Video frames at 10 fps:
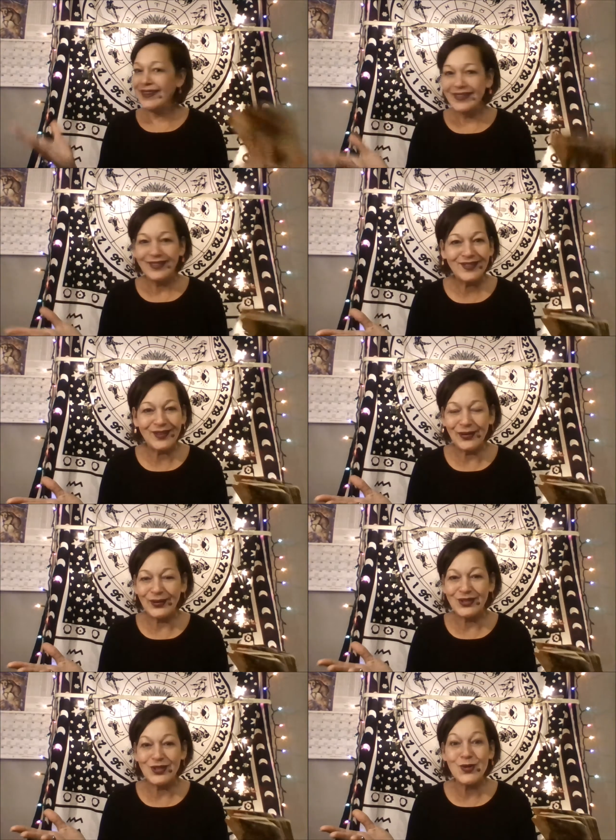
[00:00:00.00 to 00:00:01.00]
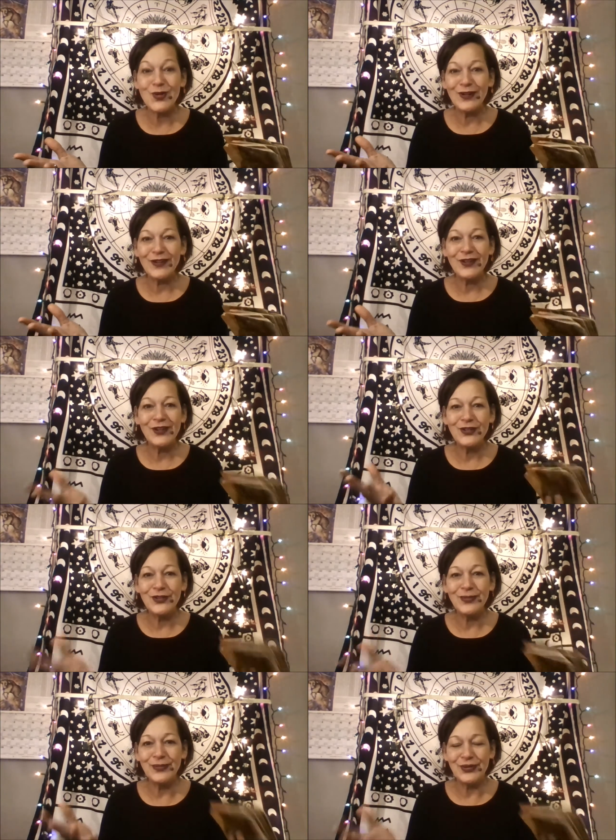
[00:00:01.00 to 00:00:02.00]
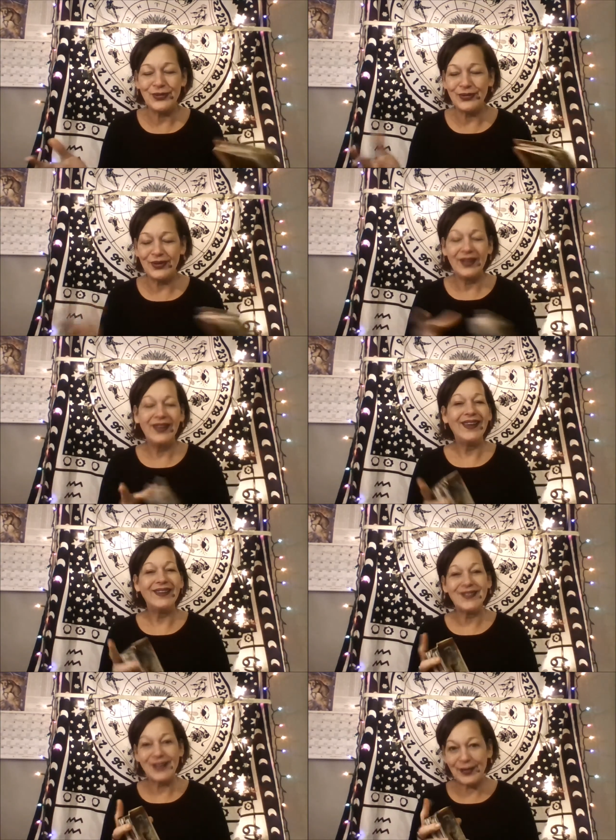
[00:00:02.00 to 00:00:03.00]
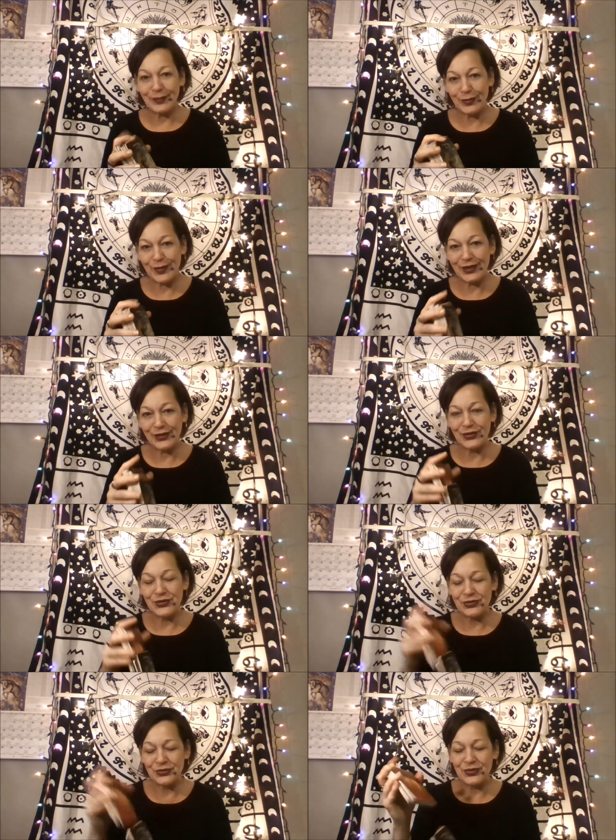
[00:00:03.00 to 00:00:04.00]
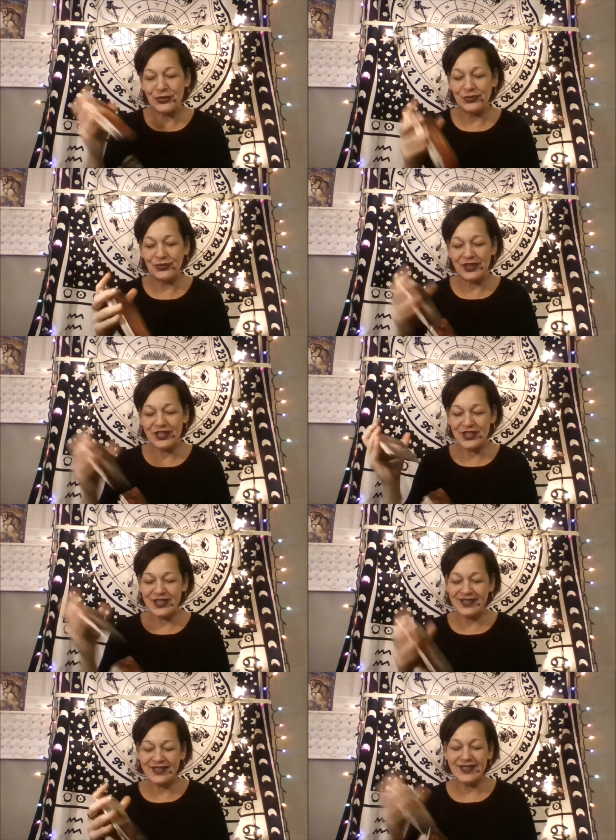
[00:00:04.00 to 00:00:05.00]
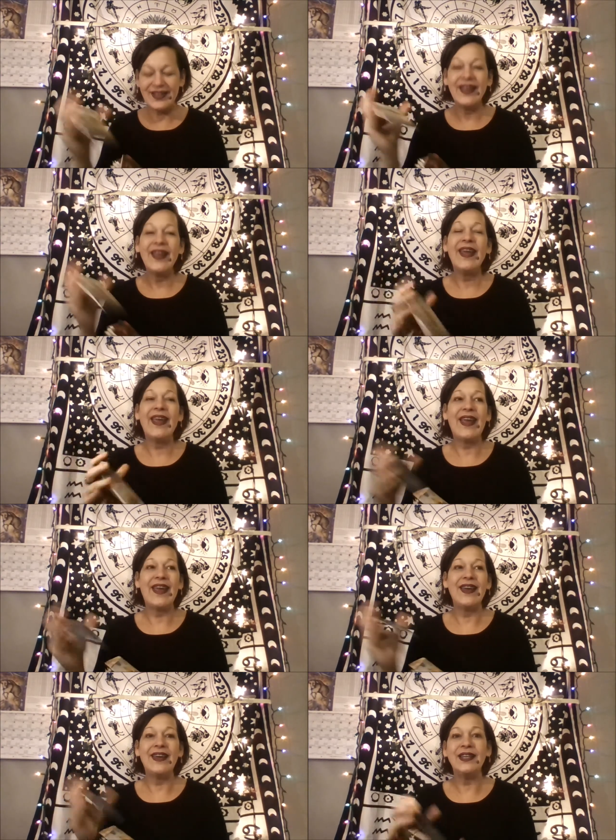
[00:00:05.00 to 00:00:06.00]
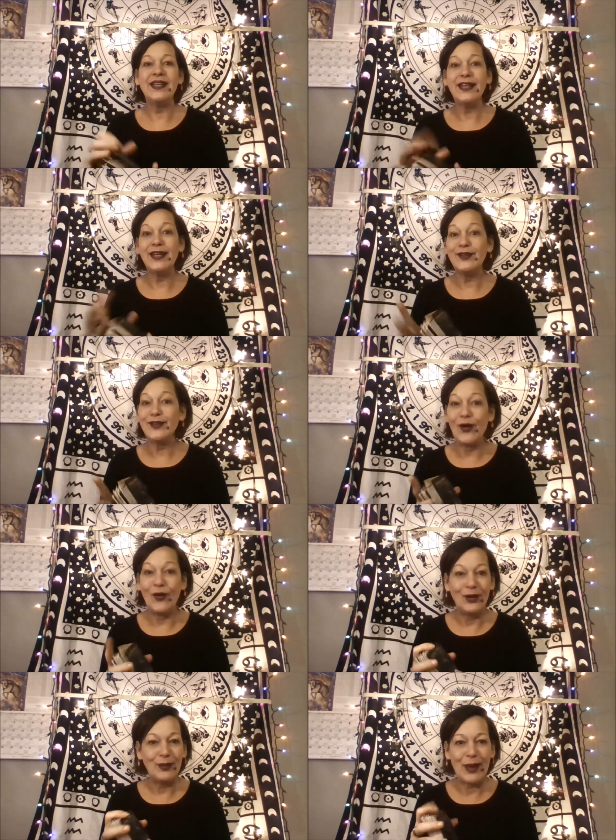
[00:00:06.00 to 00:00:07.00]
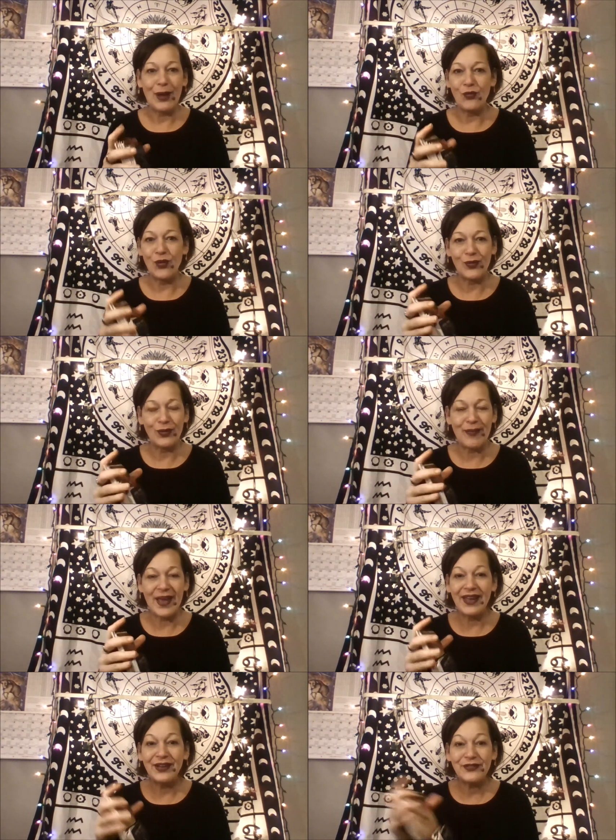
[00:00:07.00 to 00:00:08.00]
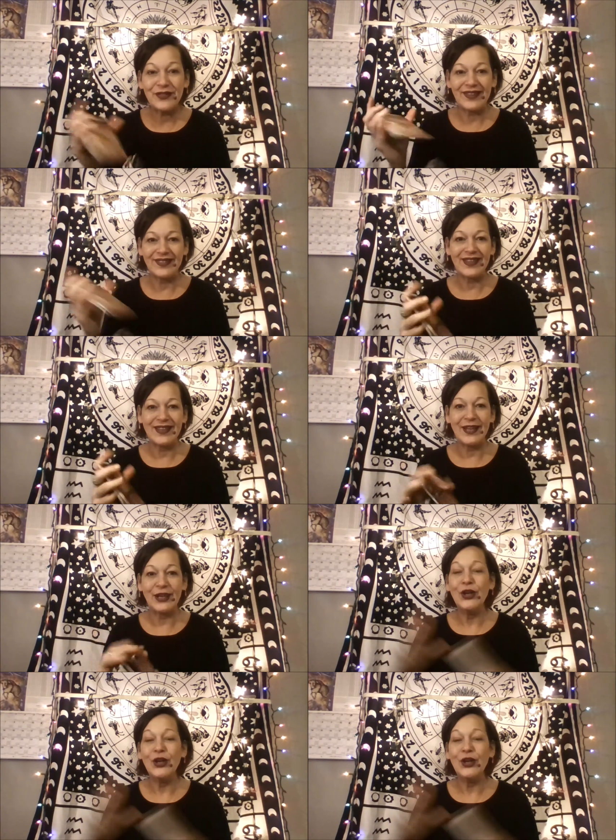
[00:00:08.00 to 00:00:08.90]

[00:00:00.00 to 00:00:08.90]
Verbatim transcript: So it's your new moon. It's time to make your new moon wishes and it's all about what we're manifesting.